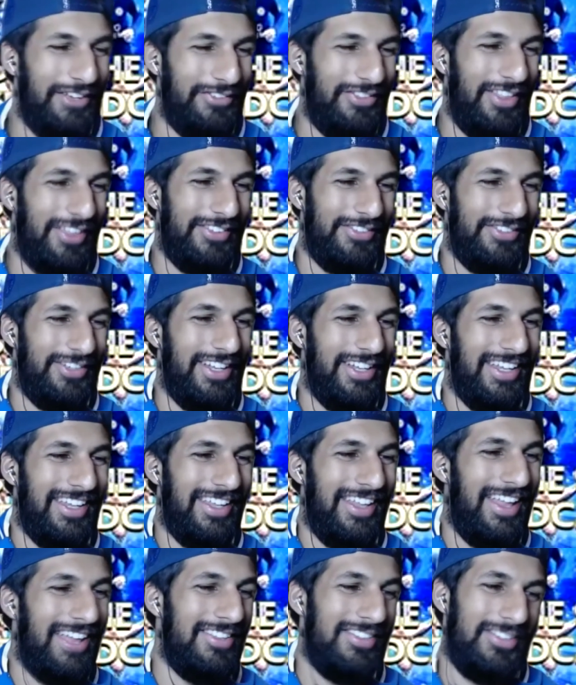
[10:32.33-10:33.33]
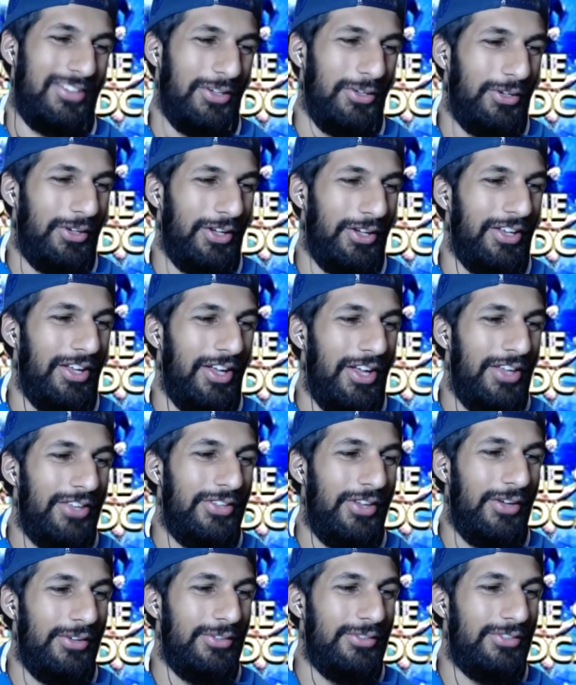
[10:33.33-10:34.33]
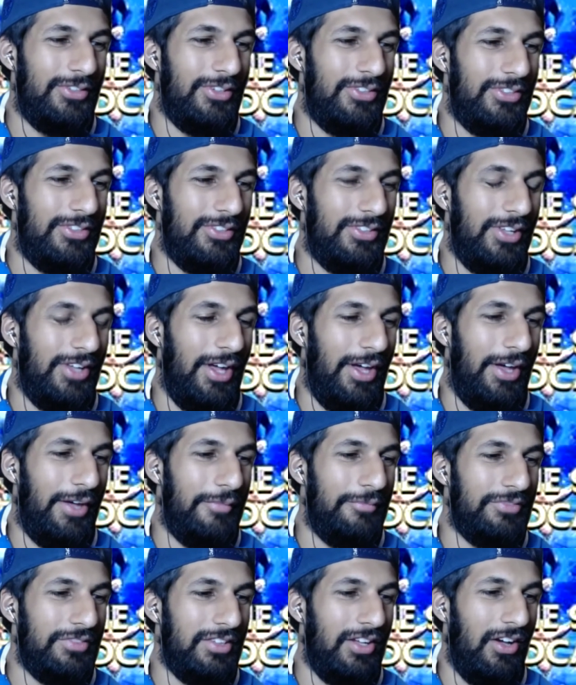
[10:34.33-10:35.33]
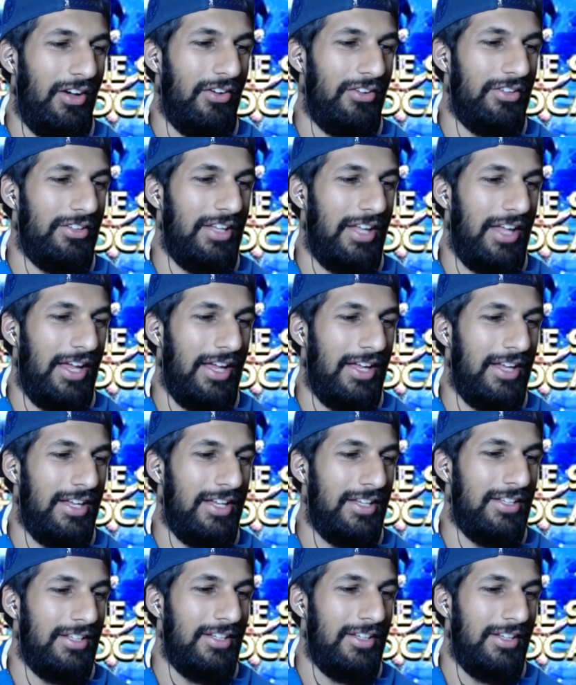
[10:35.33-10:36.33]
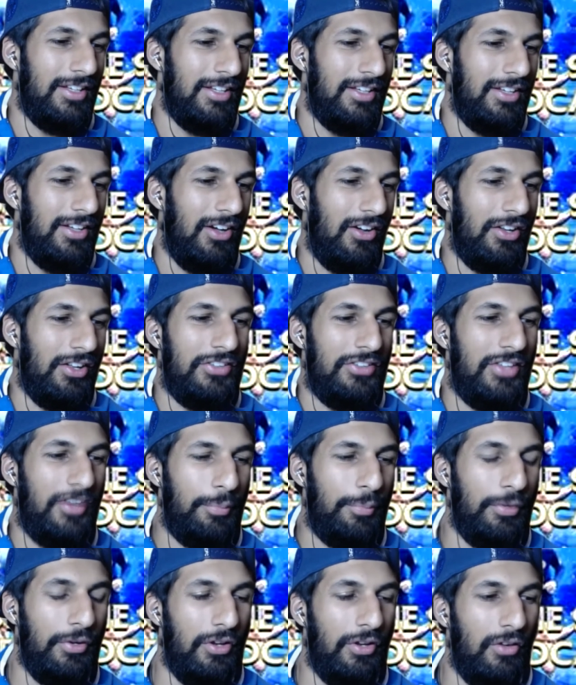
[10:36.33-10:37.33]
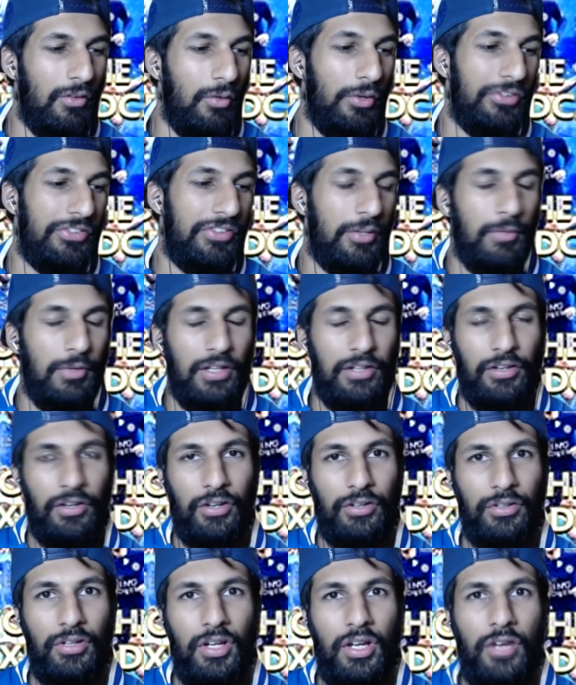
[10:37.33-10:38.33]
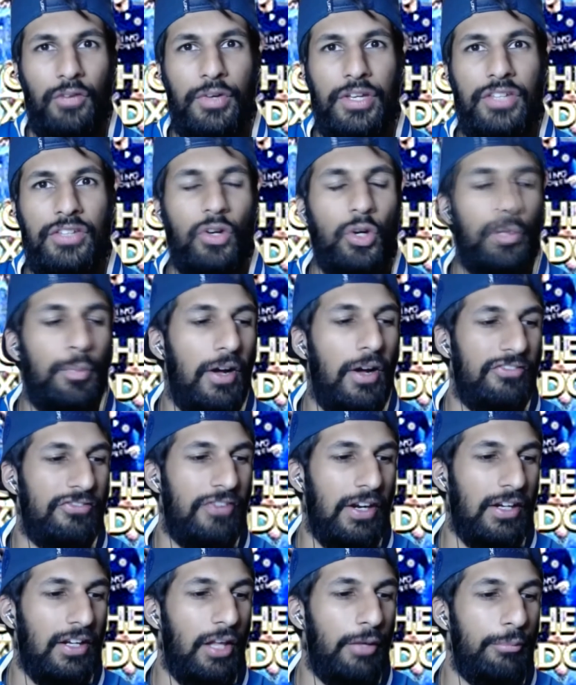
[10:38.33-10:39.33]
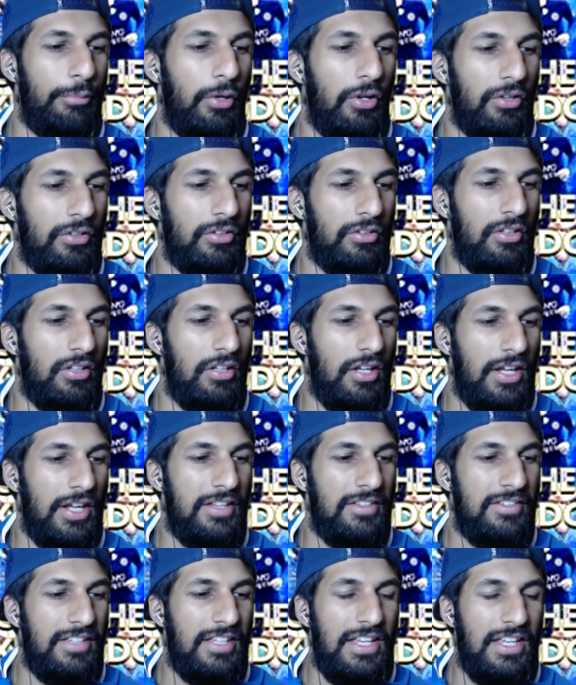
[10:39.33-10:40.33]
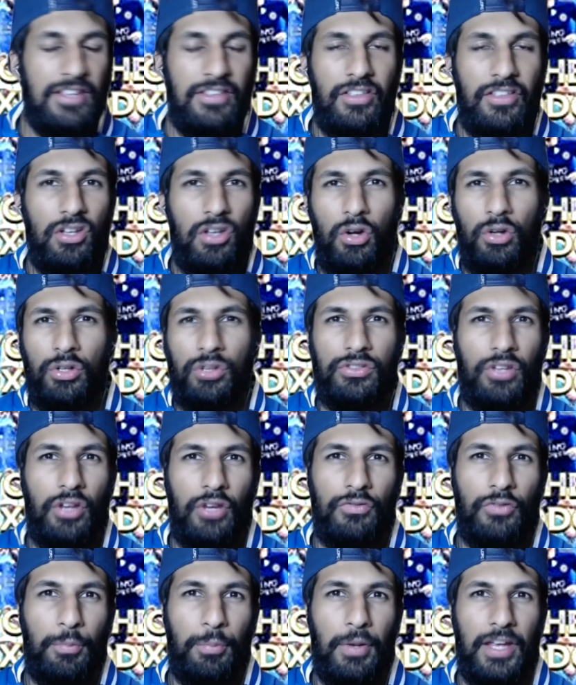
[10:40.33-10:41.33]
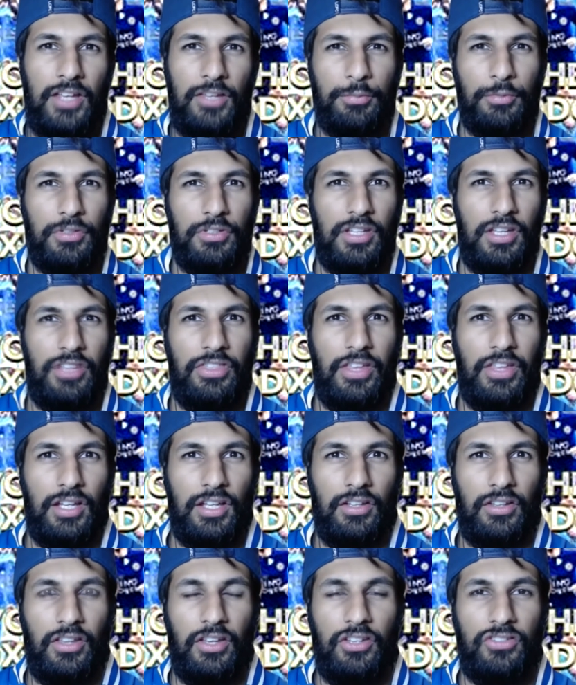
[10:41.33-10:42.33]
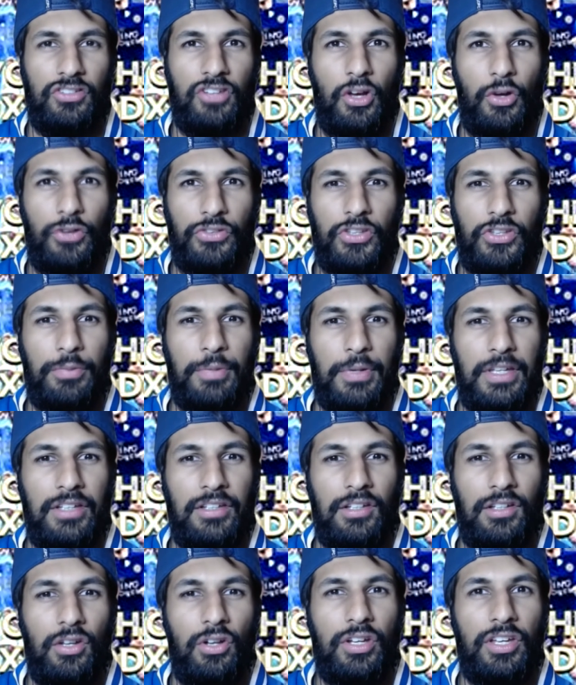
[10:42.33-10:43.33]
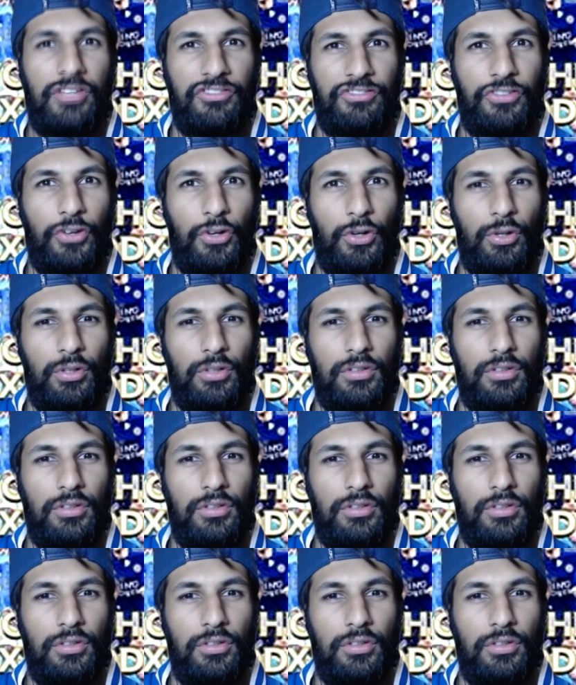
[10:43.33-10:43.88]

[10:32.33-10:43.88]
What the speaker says: That's still good. So just on a separate note, or similar note, when you talk about Frank Lampard, is he the long-term replacement, do you think, that Chelsea's been looking for?